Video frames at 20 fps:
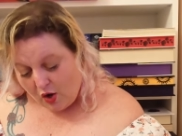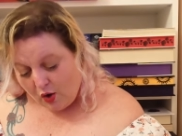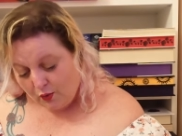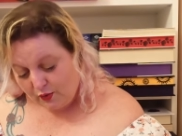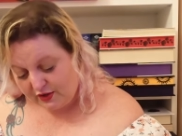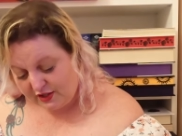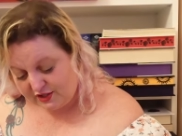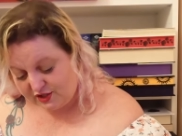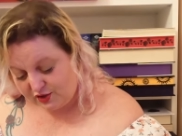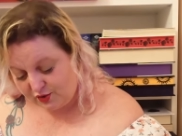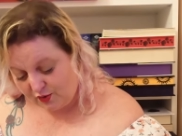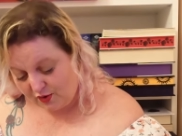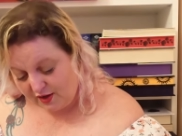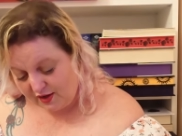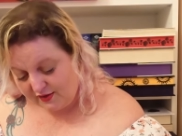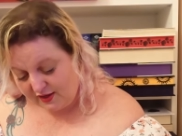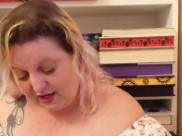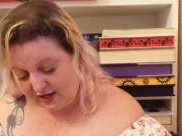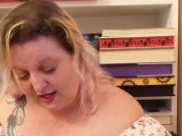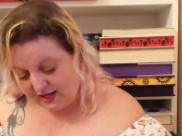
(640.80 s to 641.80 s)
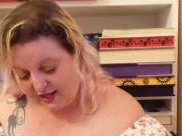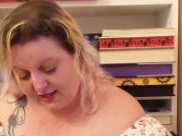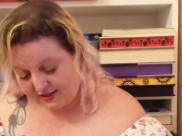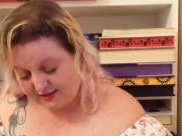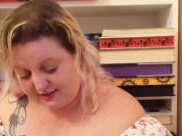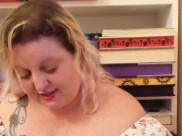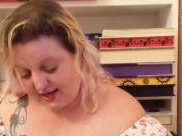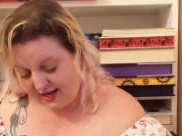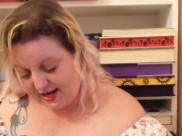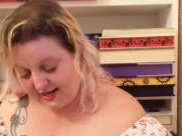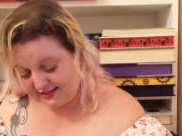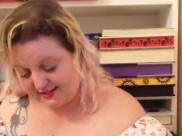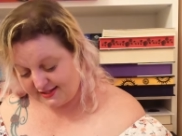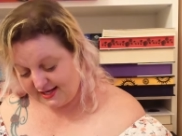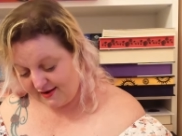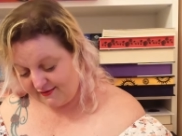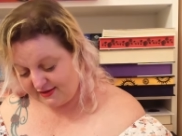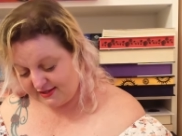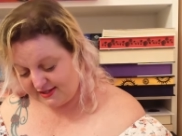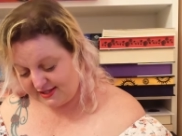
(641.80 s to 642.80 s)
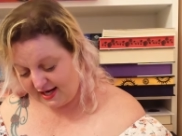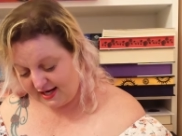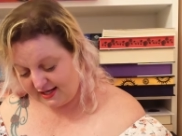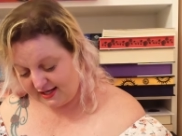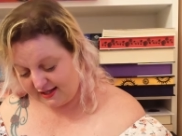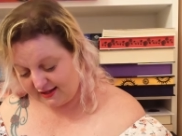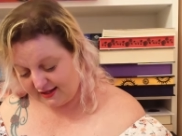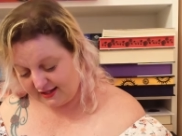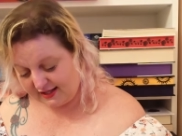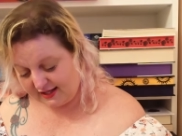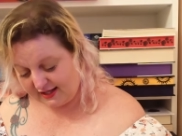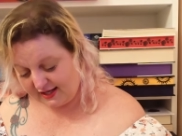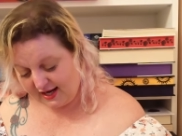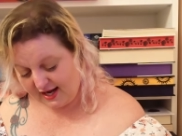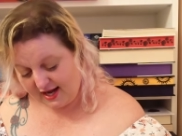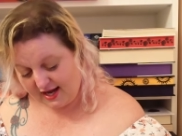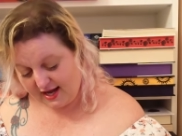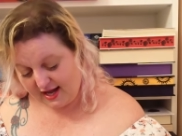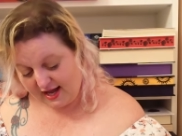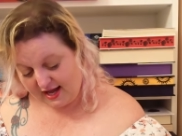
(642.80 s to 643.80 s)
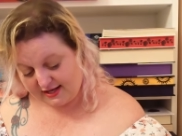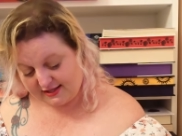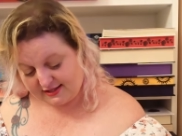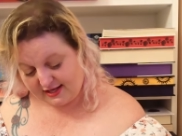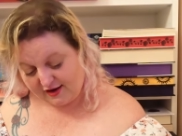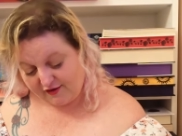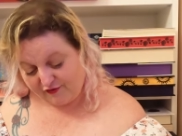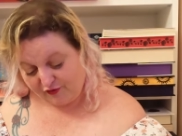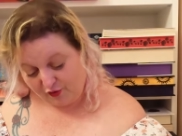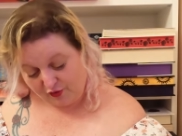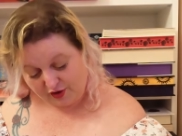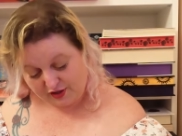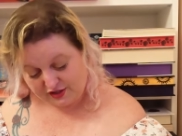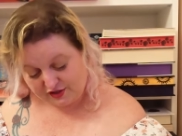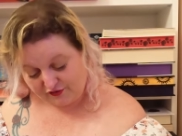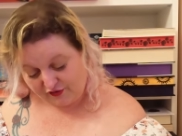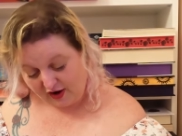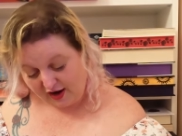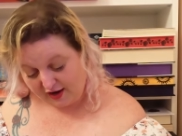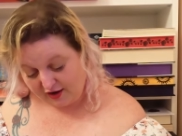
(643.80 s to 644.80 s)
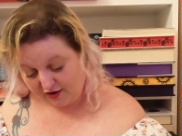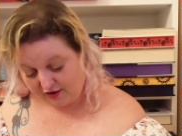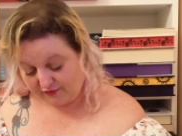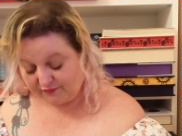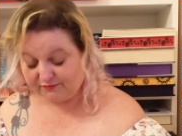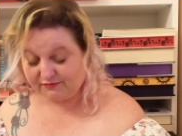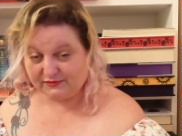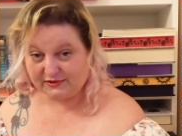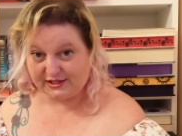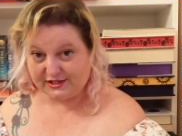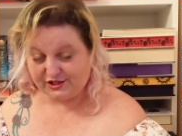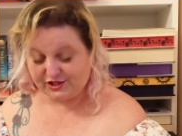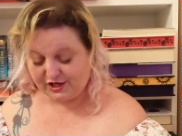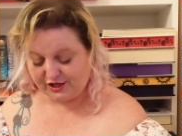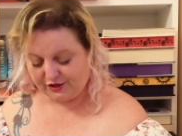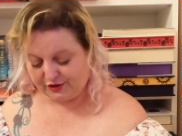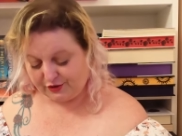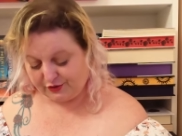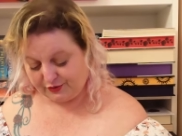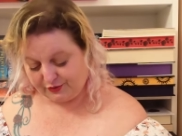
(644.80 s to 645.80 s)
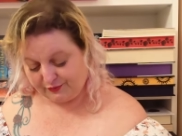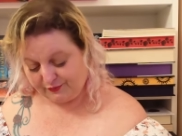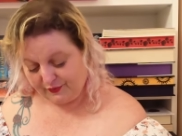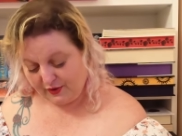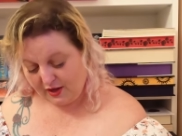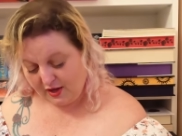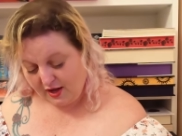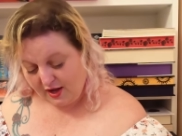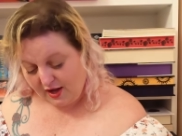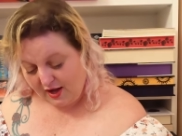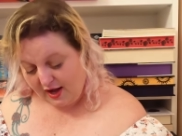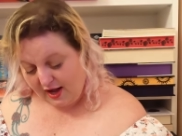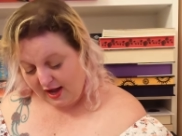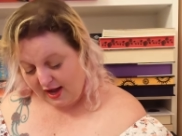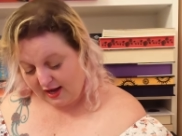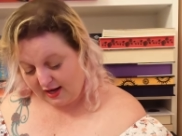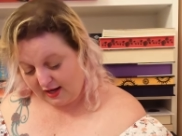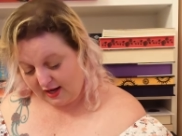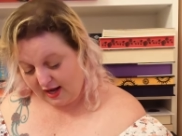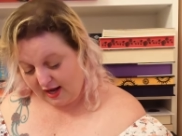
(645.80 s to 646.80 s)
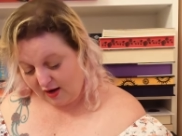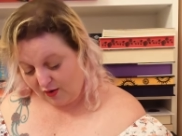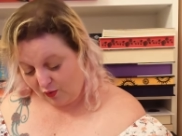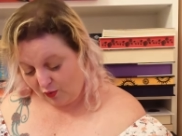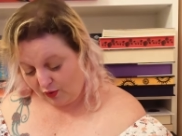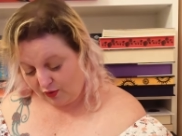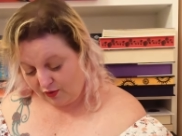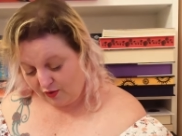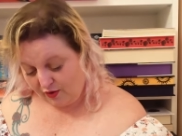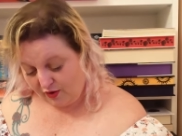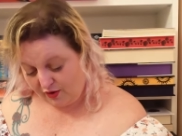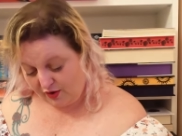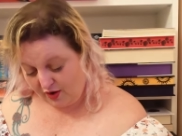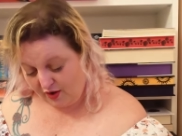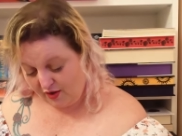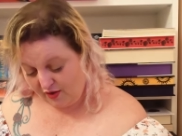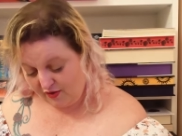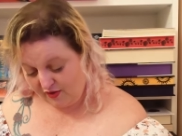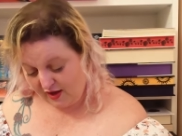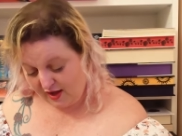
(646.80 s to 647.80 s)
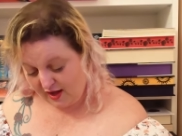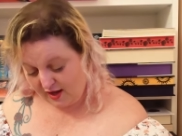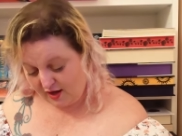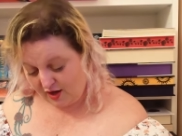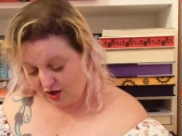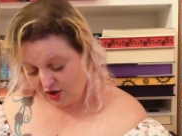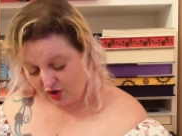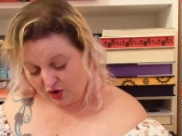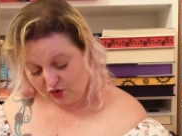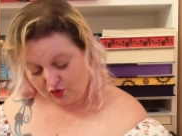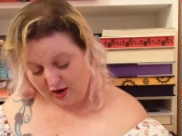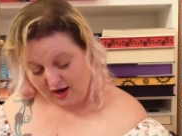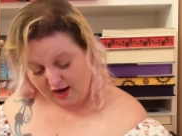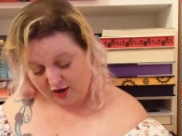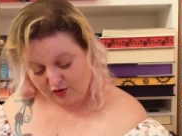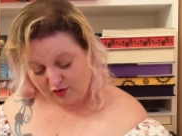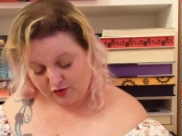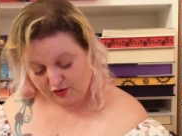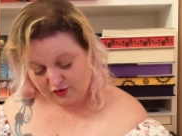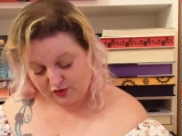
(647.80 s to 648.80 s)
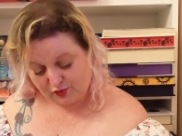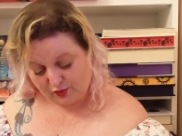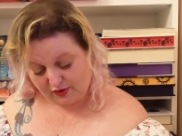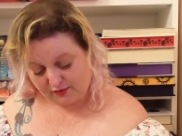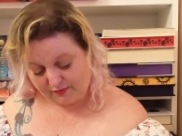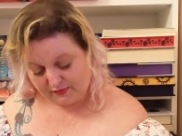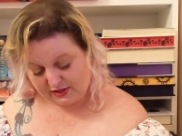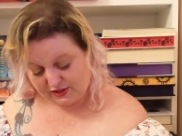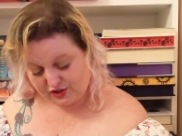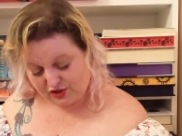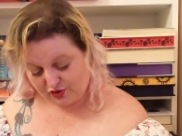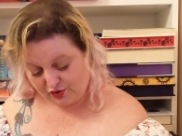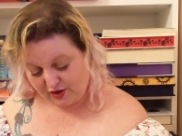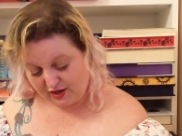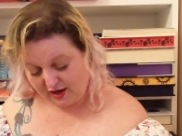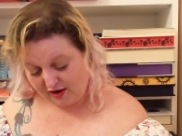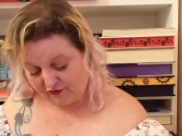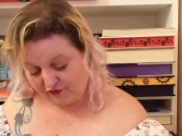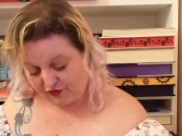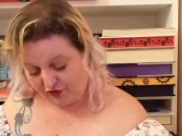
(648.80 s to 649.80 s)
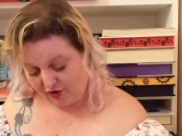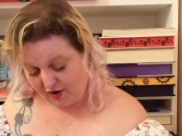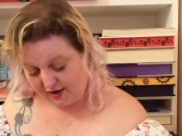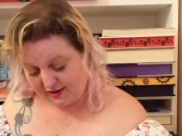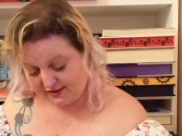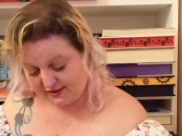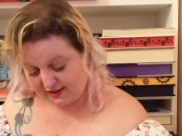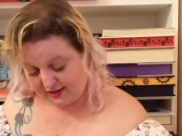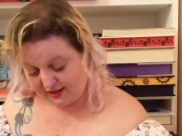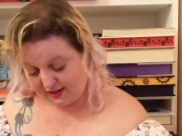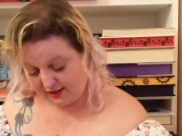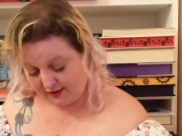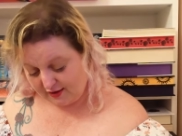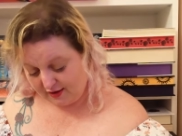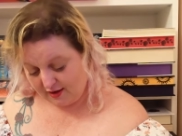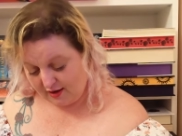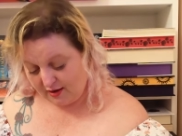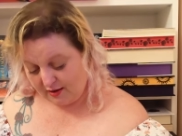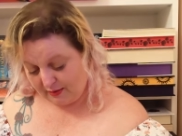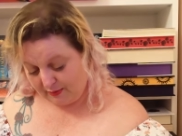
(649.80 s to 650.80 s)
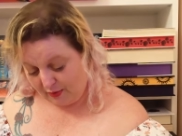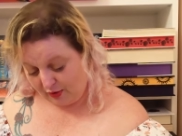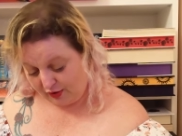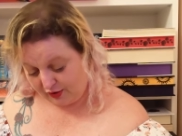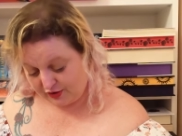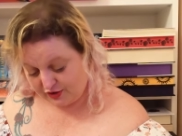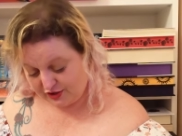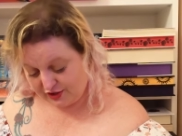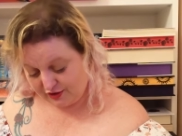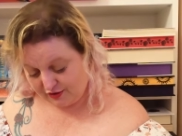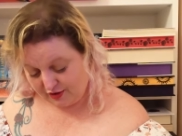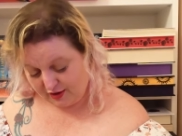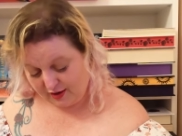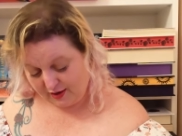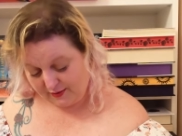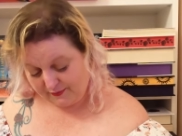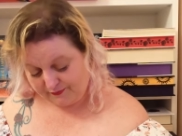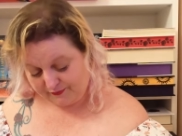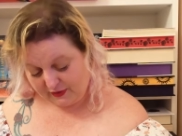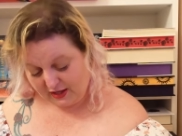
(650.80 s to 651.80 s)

With a story that hits as devastatingly as a forest fire, T.J. Klune, and a world that crackles with mystery and ferocity, Mark Oshiro,